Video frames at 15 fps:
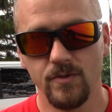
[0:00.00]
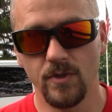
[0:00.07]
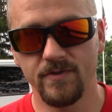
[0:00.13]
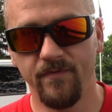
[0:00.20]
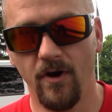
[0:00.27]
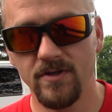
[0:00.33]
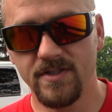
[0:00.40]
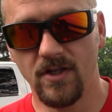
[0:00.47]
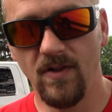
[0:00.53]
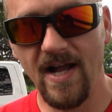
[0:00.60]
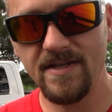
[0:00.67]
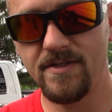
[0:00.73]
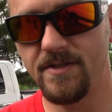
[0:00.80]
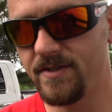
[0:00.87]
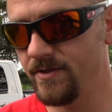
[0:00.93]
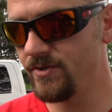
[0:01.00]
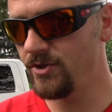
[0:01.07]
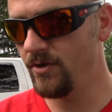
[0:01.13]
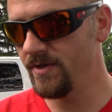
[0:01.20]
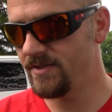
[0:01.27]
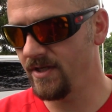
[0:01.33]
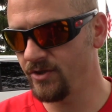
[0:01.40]
So as far as the glass is
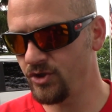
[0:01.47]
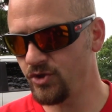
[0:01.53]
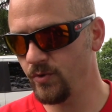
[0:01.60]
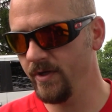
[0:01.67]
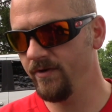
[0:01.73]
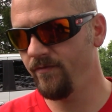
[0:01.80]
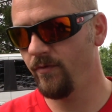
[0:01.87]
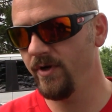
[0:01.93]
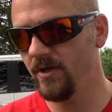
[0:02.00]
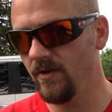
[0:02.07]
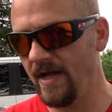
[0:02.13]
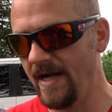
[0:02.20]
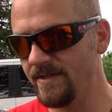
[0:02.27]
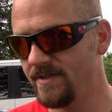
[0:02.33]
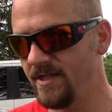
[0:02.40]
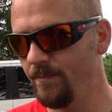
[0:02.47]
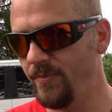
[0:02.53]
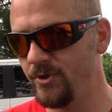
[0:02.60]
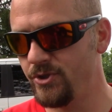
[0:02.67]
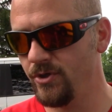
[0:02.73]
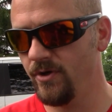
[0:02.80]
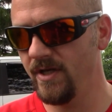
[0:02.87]
concerned, it says streak-free glass.
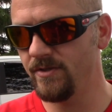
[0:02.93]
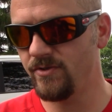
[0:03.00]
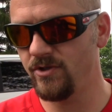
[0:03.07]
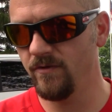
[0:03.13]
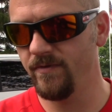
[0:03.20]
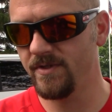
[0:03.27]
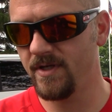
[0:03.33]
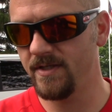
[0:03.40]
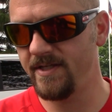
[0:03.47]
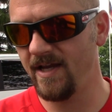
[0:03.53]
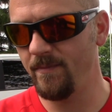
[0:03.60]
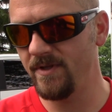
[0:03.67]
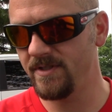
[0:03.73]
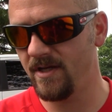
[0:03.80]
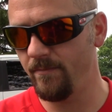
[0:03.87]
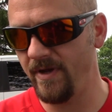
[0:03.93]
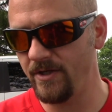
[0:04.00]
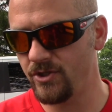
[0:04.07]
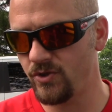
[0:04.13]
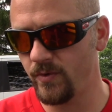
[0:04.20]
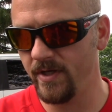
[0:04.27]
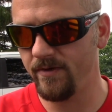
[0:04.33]
Temperature and surface contaminants can
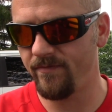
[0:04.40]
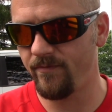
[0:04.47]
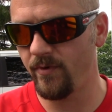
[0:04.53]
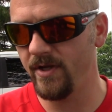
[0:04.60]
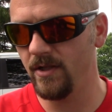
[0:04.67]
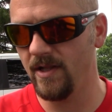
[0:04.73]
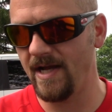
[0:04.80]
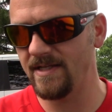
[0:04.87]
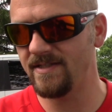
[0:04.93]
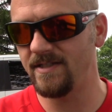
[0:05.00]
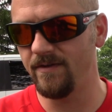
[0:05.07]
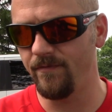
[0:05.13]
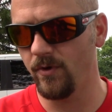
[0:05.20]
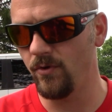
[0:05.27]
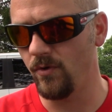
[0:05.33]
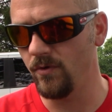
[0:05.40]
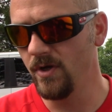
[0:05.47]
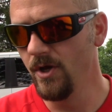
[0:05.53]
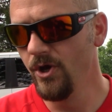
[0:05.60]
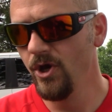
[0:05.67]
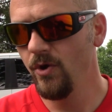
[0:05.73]
make streak-free glass difficult.